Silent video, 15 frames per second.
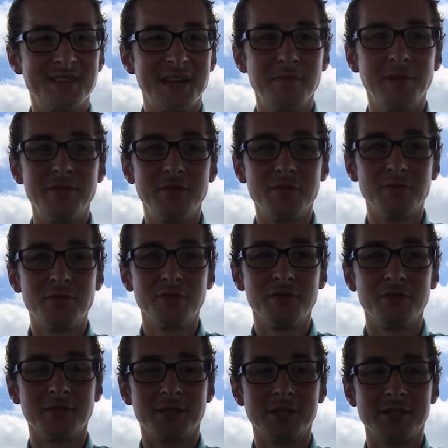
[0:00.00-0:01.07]
I'm living proof
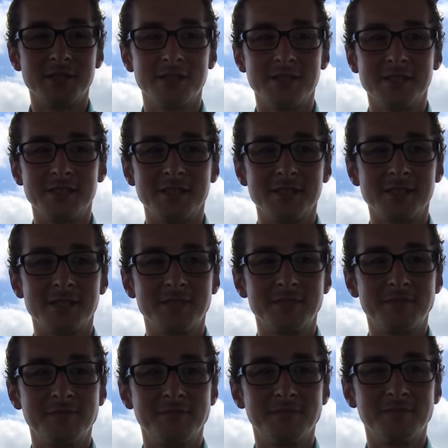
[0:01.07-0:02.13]
of God's existence.
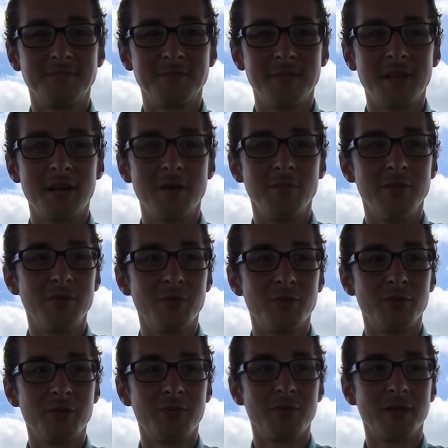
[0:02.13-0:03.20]
I'm living
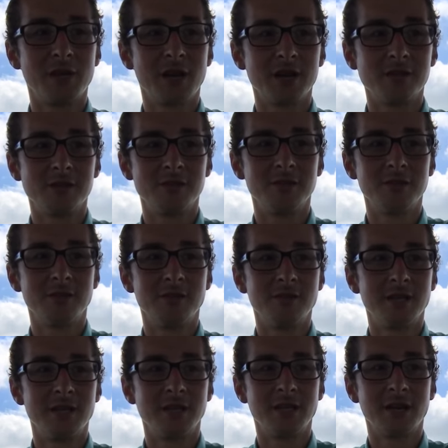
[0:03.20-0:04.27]
proof that God is good
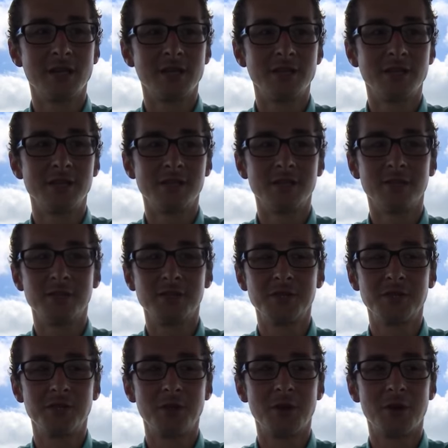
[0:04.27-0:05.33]
and that God does give us a
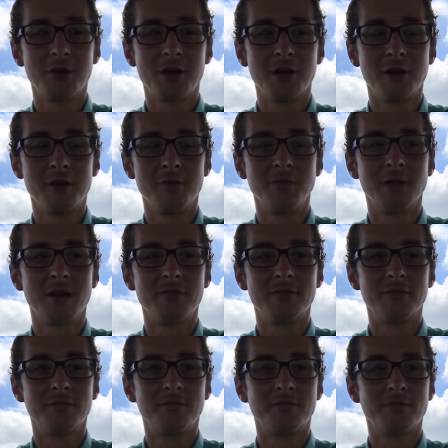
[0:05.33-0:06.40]
new heart and a new life.